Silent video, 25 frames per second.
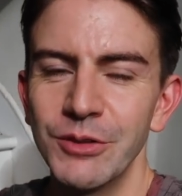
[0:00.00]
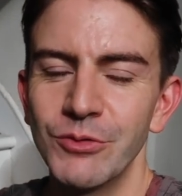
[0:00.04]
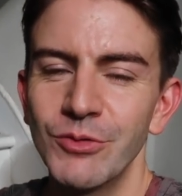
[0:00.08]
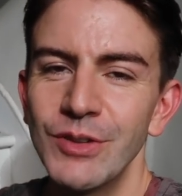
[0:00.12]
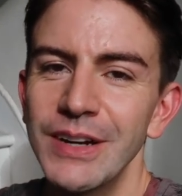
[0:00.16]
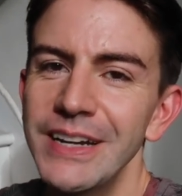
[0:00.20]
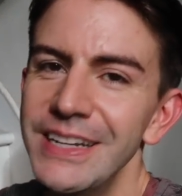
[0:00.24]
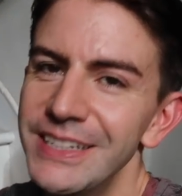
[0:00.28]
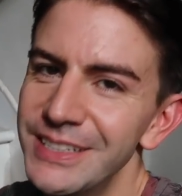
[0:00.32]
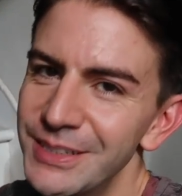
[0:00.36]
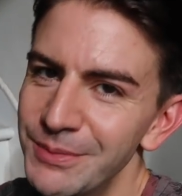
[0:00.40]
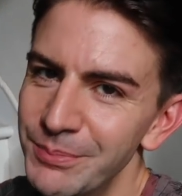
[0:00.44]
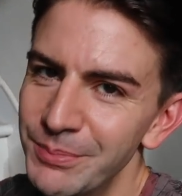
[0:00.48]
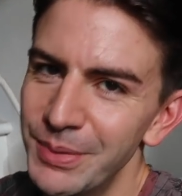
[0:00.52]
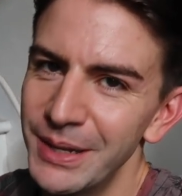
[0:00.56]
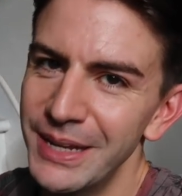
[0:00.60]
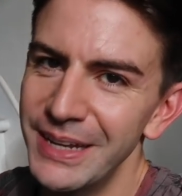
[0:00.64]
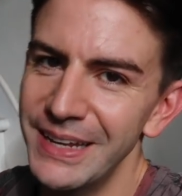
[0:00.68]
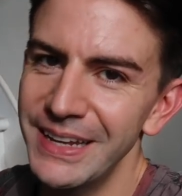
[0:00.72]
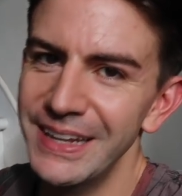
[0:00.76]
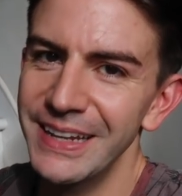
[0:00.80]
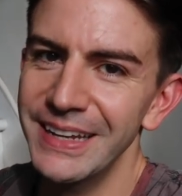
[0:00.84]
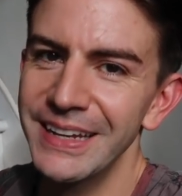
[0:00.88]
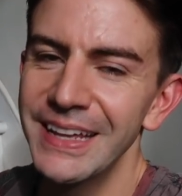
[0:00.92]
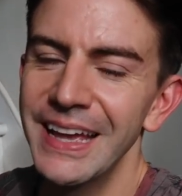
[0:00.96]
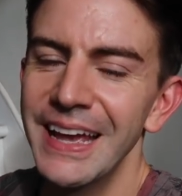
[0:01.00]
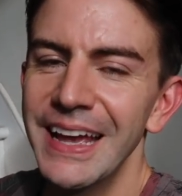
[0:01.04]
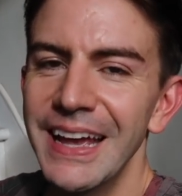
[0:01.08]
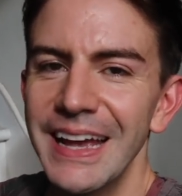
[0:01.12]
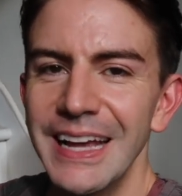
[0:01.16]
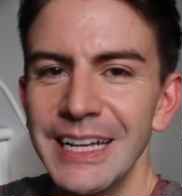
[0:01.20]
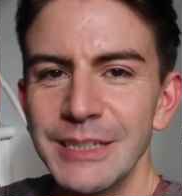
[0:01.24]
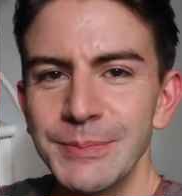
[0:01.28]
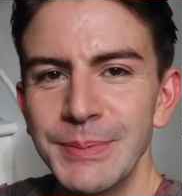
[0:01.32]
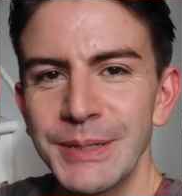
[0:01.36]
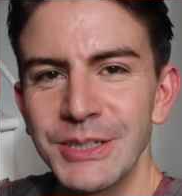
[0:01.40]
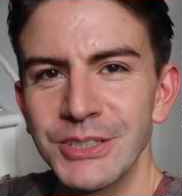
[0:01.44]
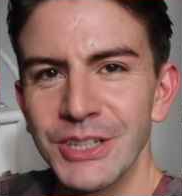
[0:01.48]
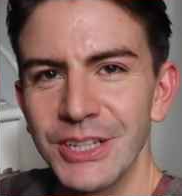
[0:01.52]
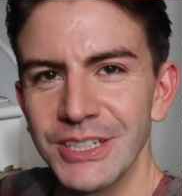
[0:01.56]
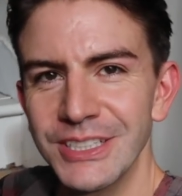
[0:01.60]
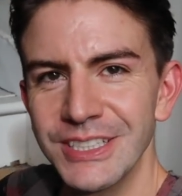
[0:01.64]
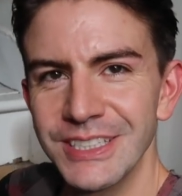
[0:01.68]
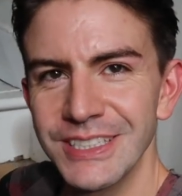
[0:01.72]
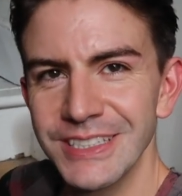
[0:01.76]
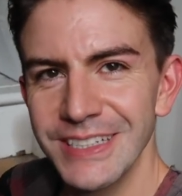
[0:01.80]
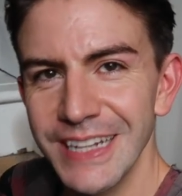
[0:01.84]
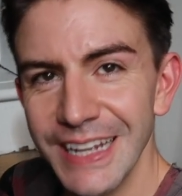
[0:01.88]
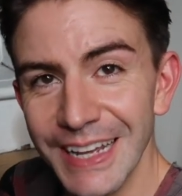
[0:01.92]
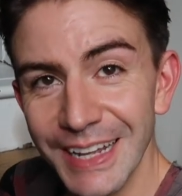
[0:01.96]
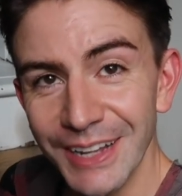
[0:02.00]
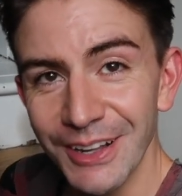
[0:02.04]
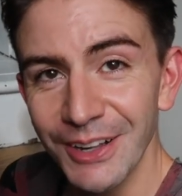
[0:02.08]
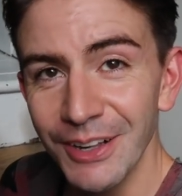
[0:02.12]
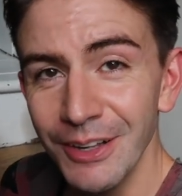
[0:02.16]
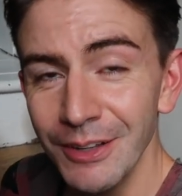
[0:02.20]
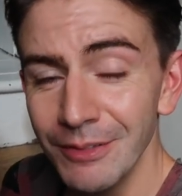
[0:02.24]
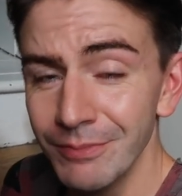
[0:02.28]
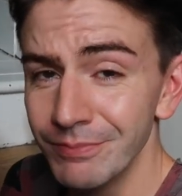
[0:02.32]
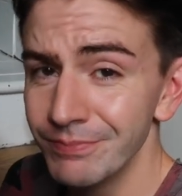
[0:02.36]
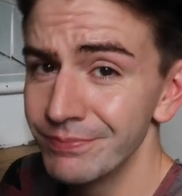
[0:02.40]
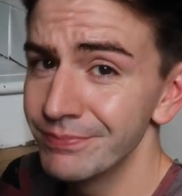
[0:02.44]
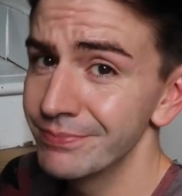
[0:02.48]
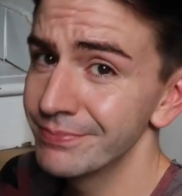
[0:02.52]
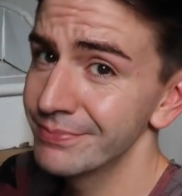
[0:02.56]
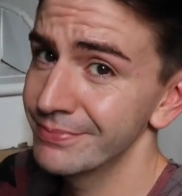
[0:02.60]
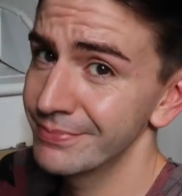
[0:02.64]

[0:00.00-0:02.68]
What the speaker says: The reason being is because I still,